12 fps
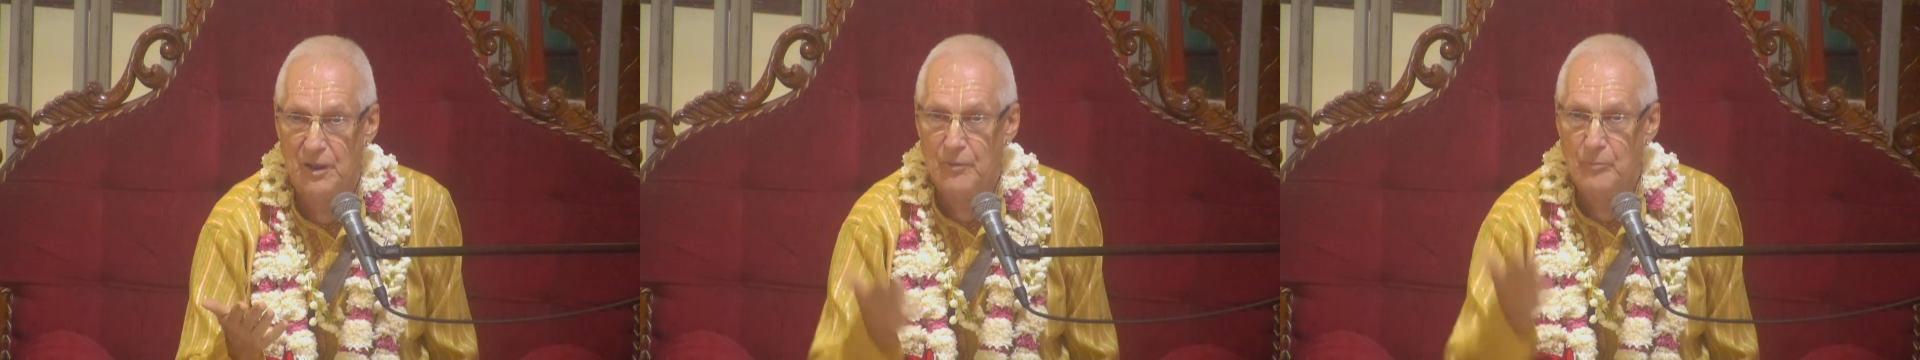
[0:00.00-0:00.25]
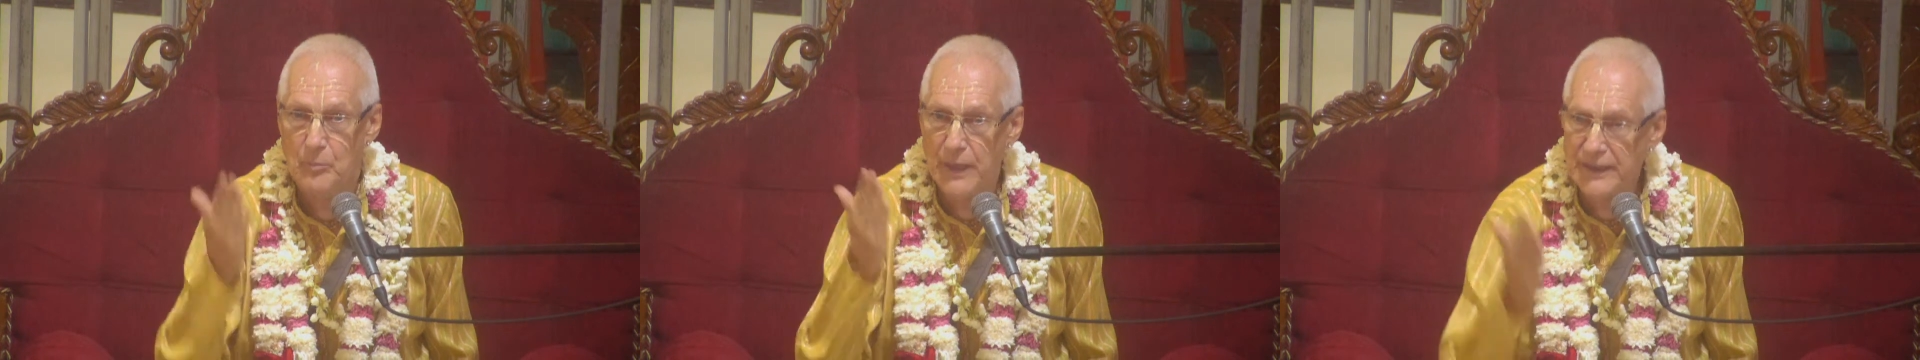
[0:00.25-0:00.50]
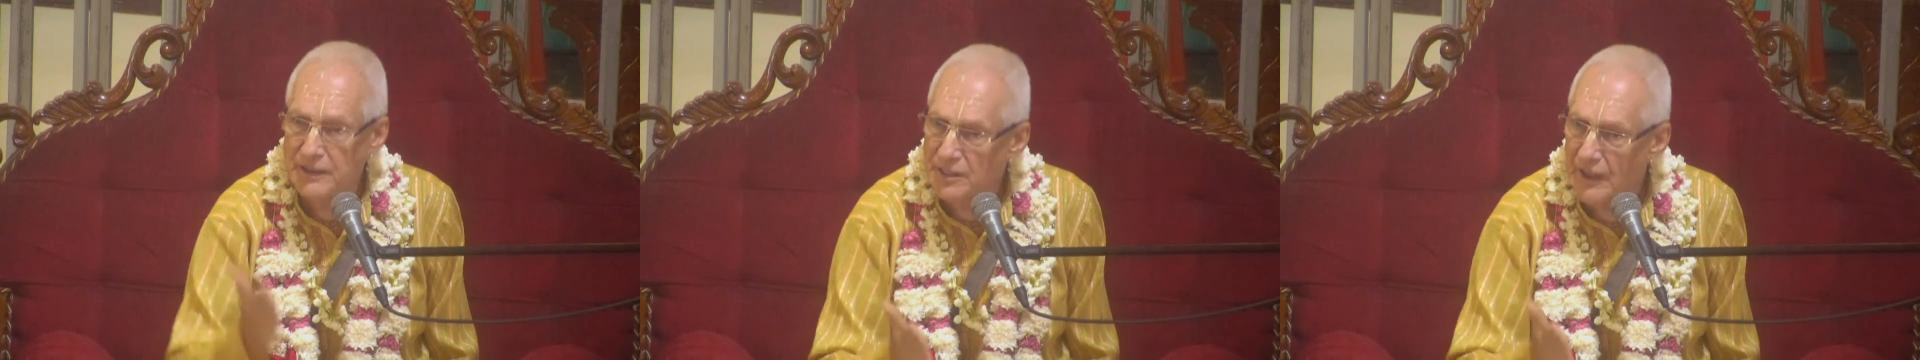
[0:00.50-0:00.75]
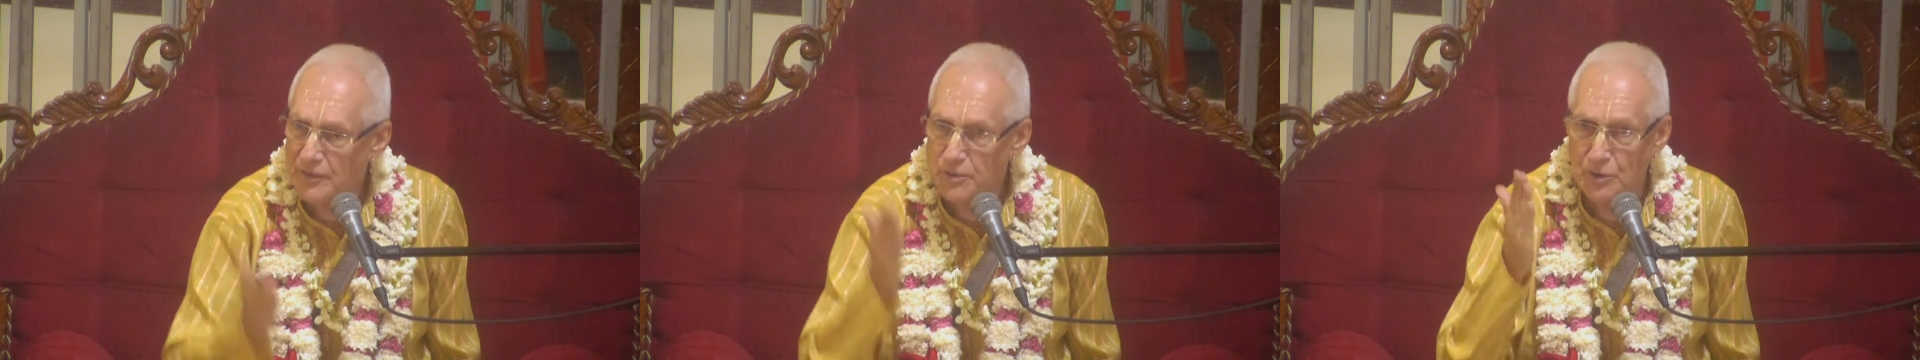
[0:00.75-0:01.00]
Make
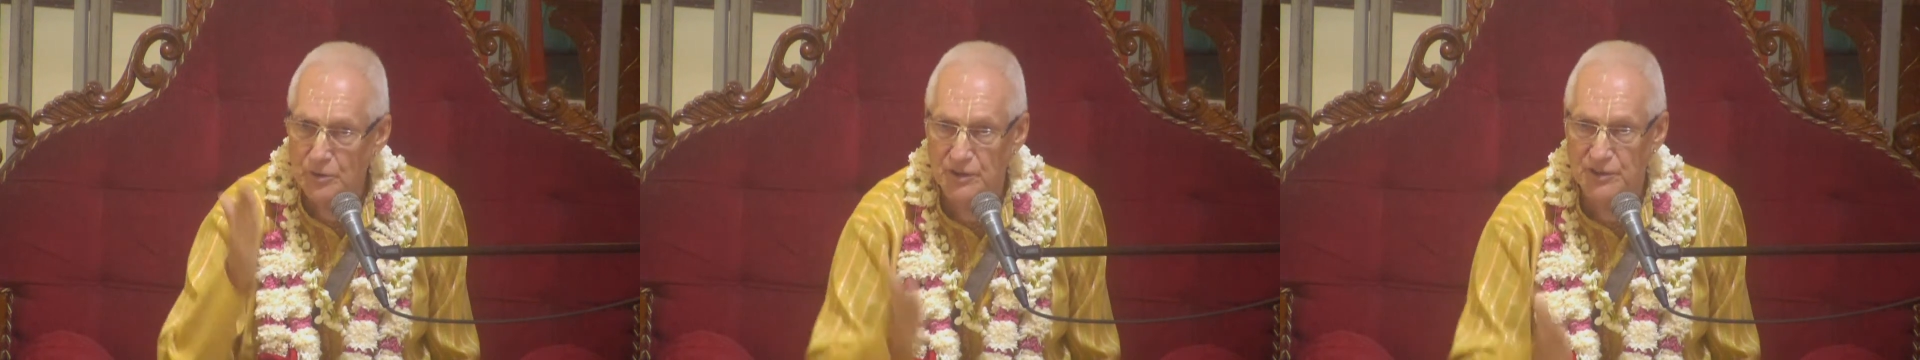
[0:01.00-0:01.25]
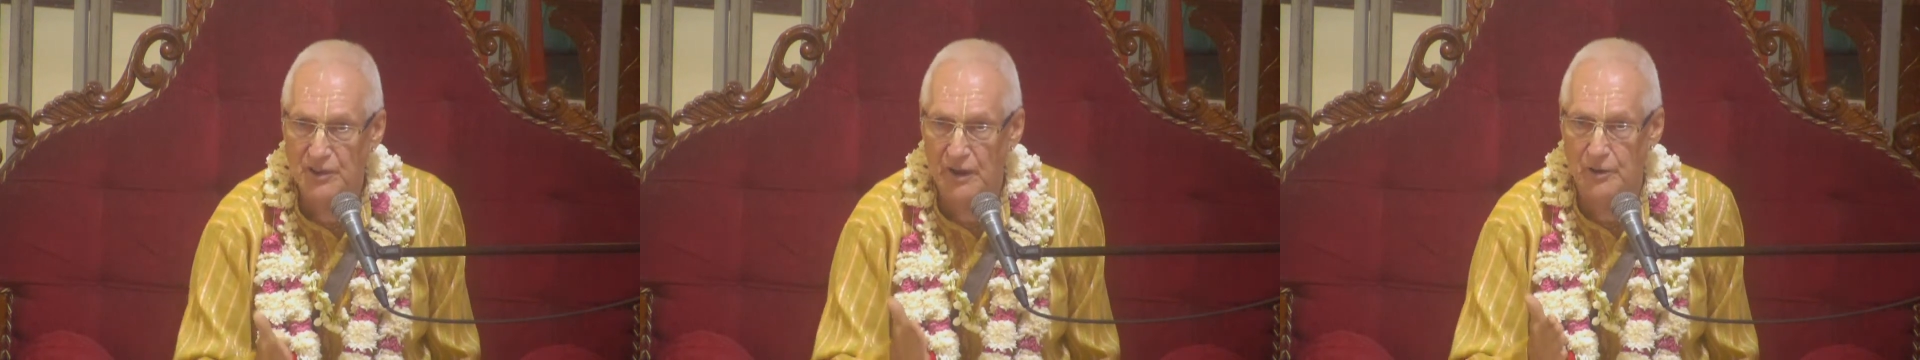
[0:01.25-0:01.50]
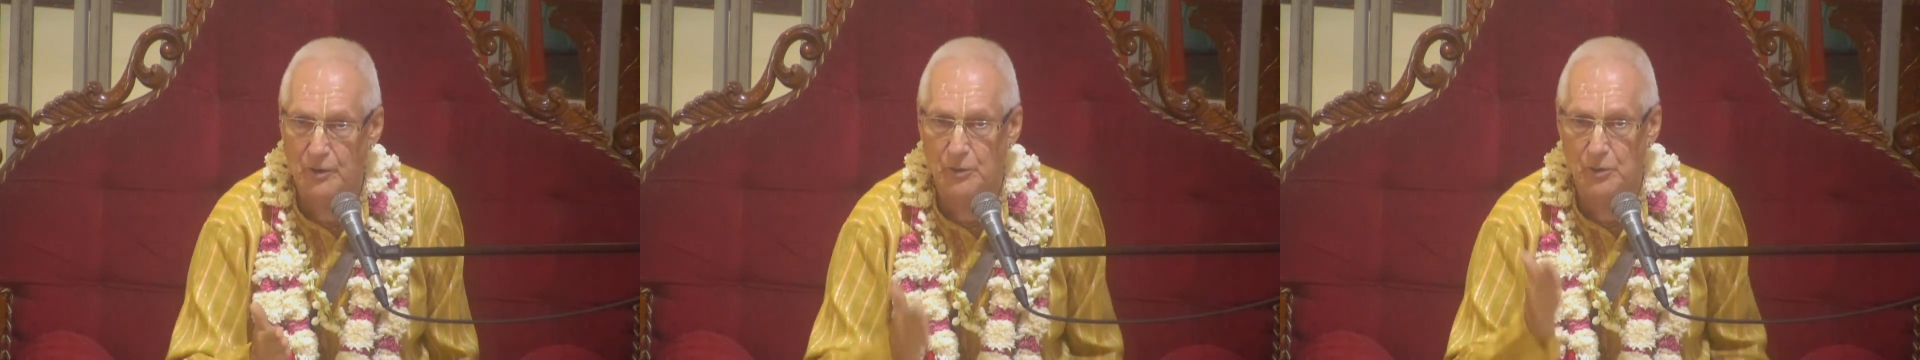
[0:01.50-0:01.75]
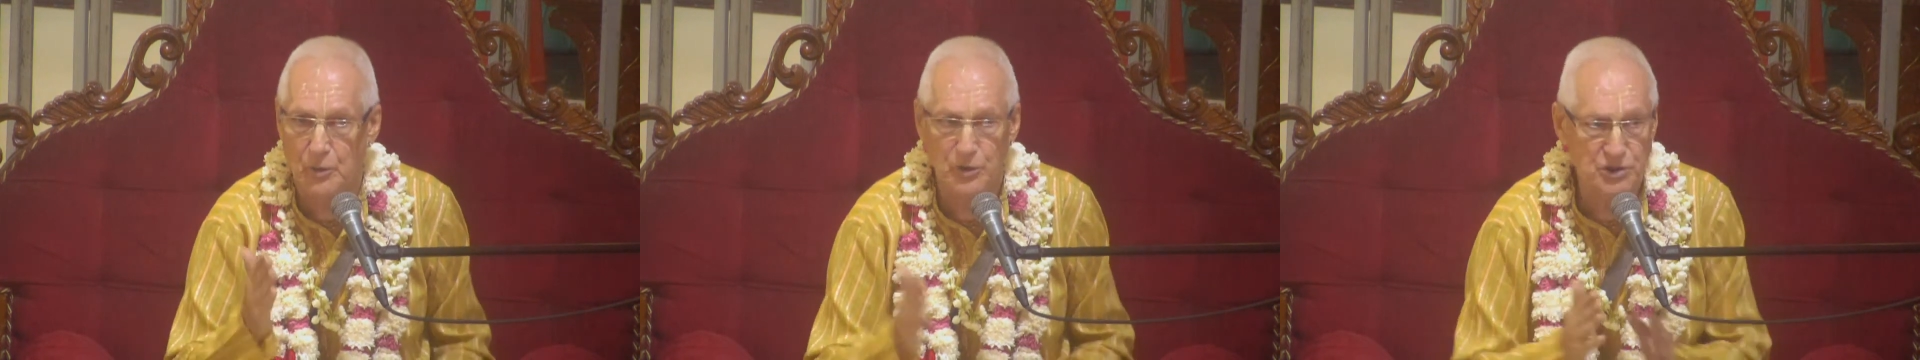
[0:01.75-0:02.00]
that your desire.
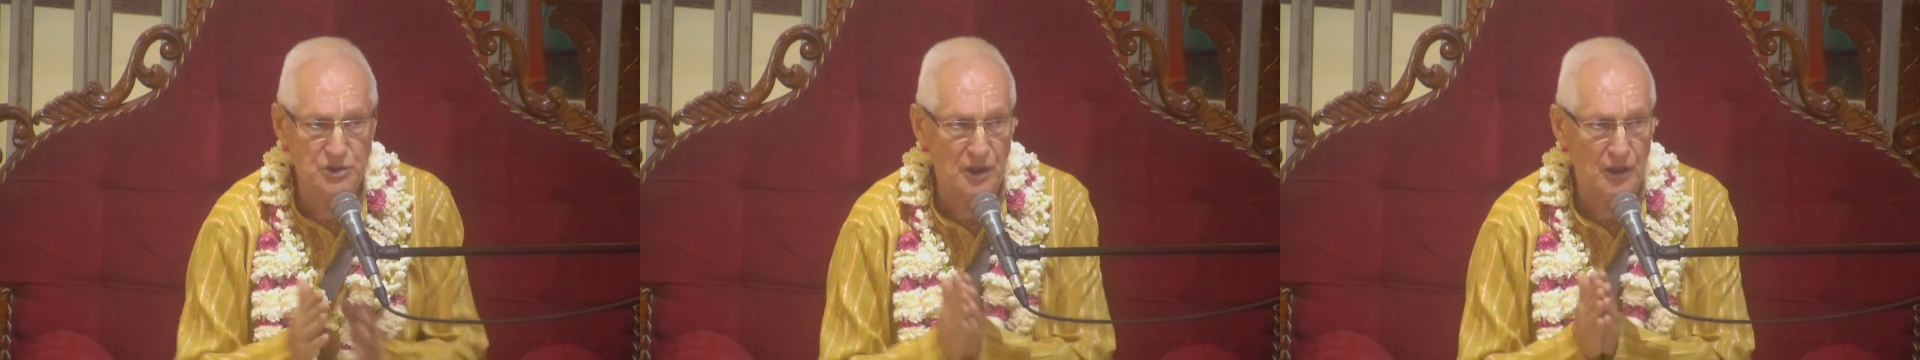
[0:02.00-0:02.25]
Krishna,